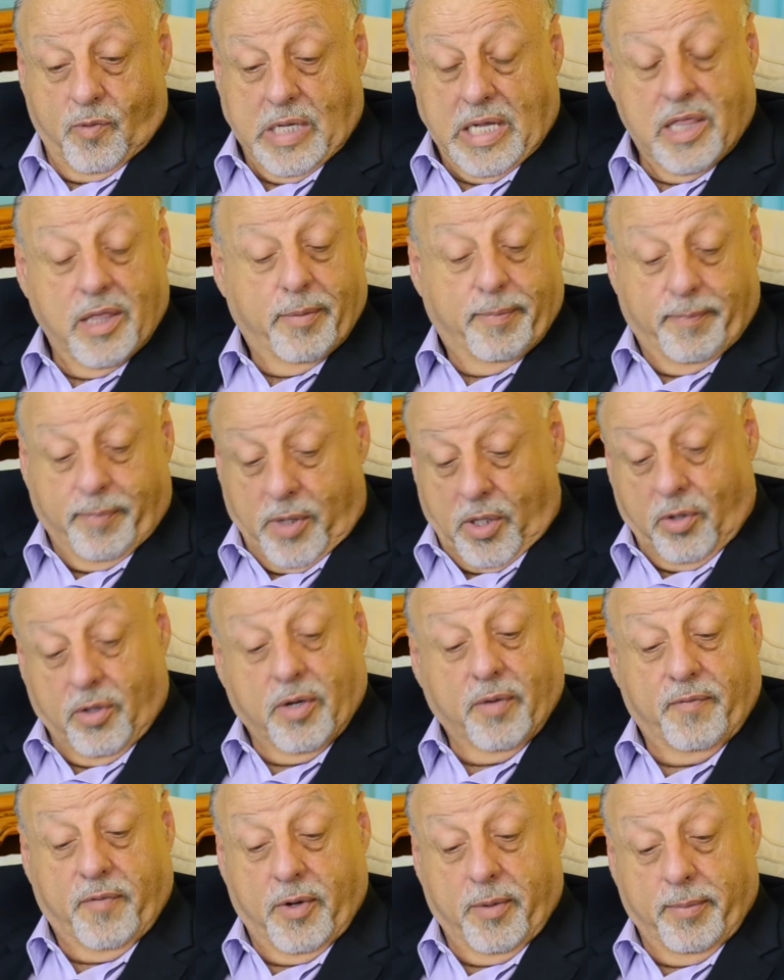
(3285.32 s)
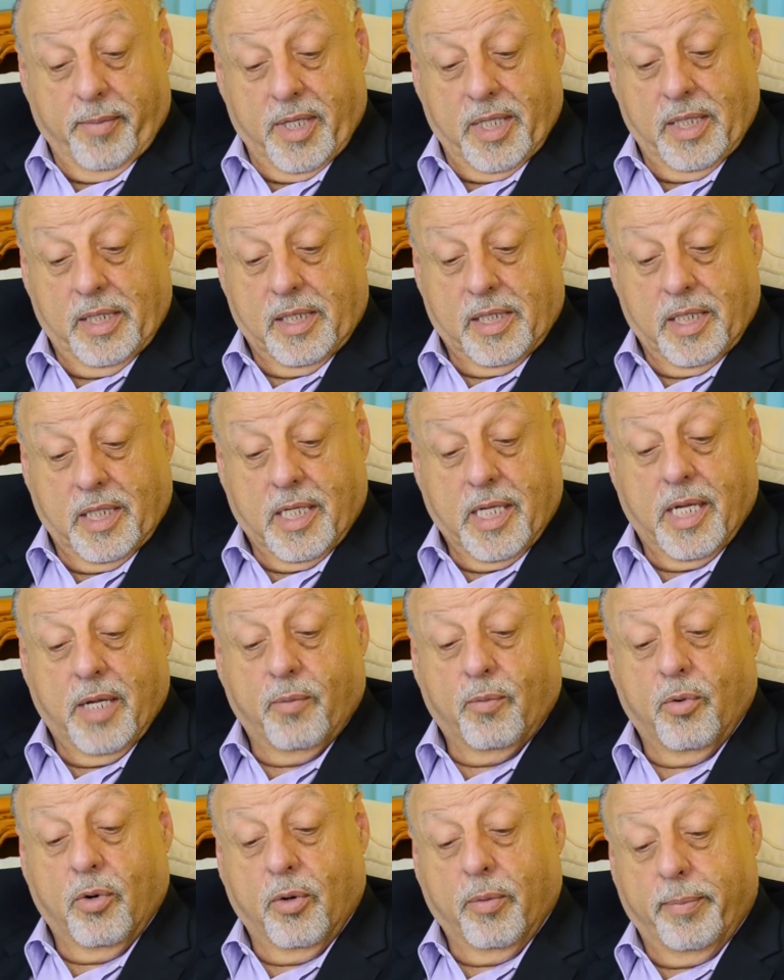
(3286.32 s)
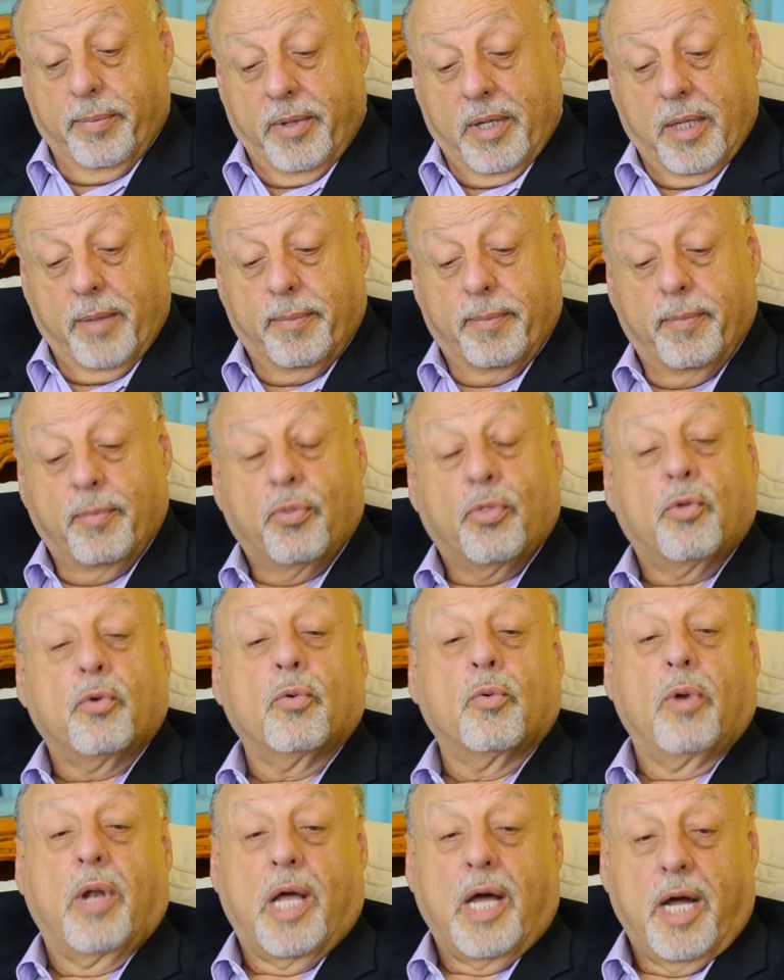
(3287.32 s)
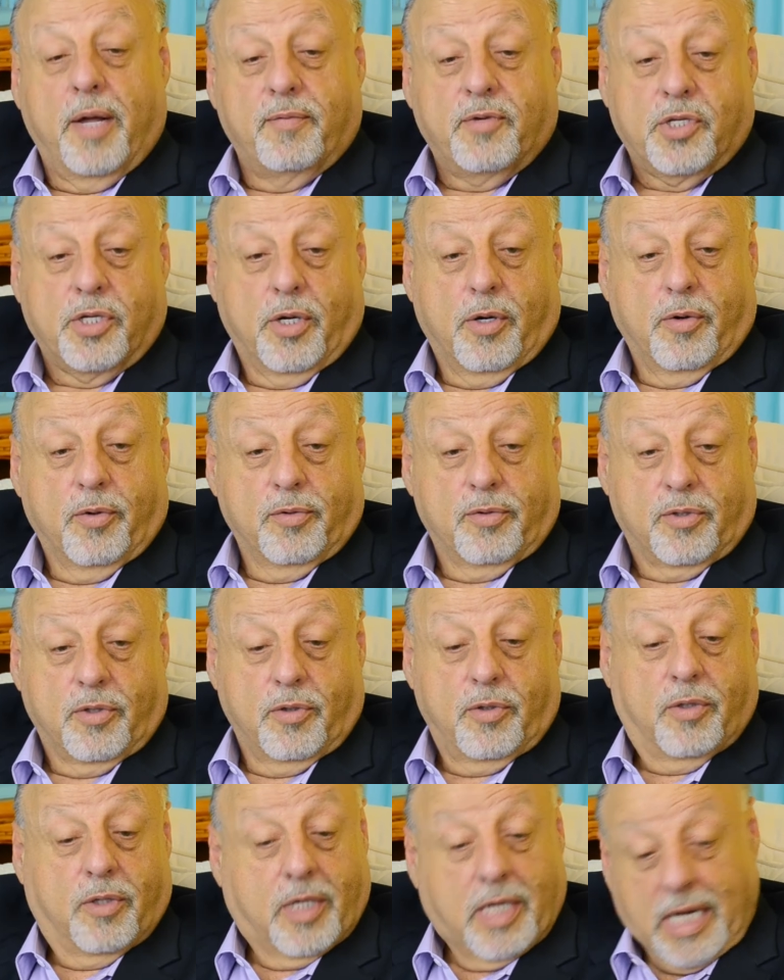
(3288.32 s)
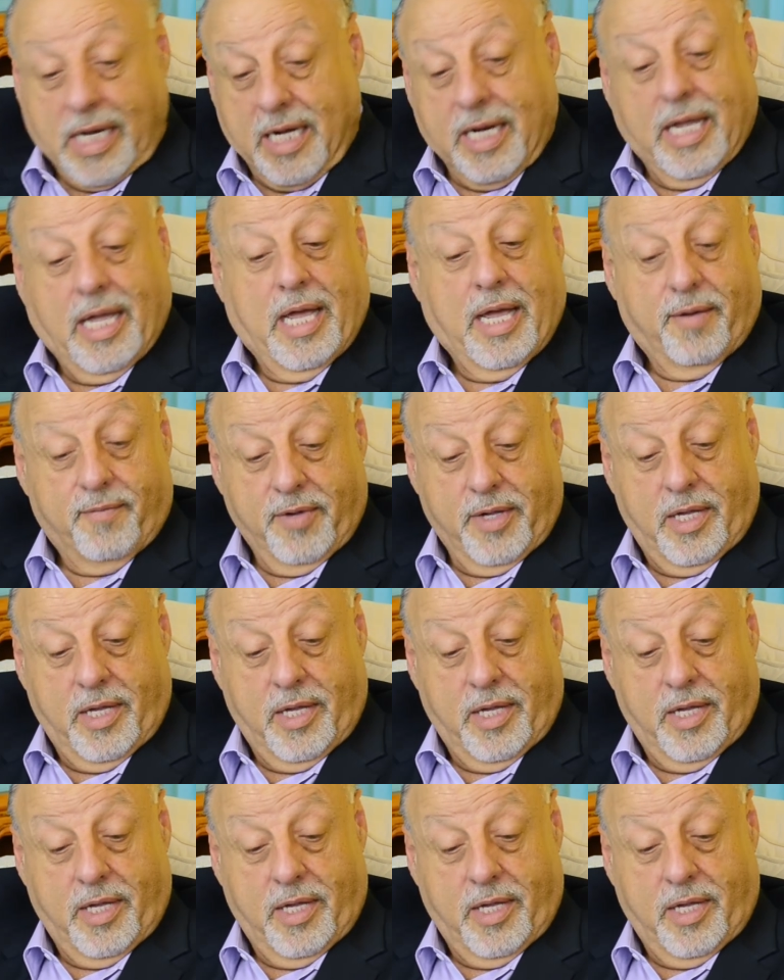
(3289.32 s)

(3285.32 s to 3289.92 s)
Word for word: And the bulk of your money today will be through live shows. So you gotta have a